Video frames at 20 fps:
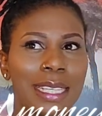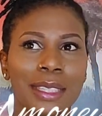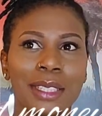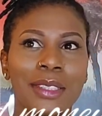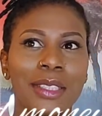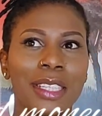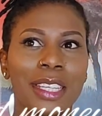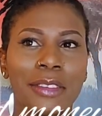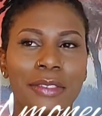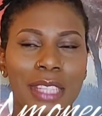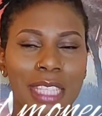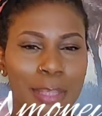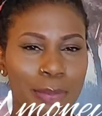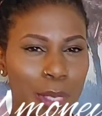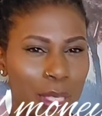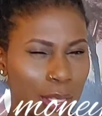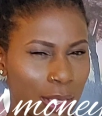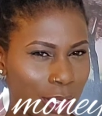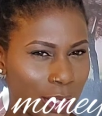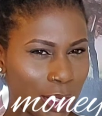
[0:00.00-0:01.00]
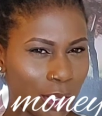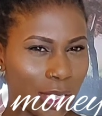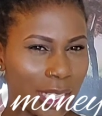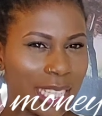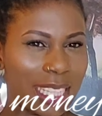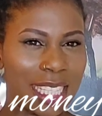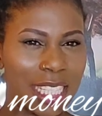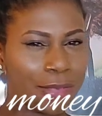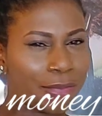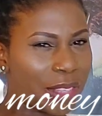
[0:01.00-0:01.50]
I don't know if it is because
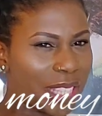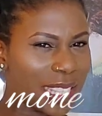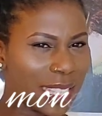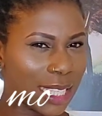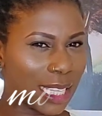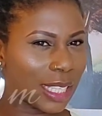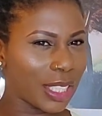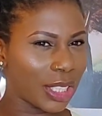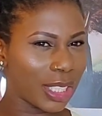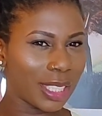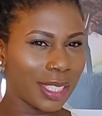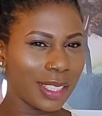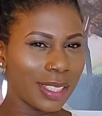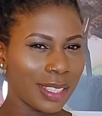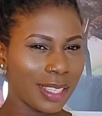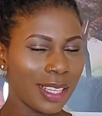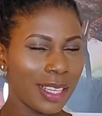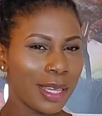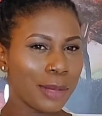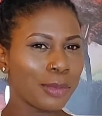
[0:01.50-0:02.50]
it is vintagey,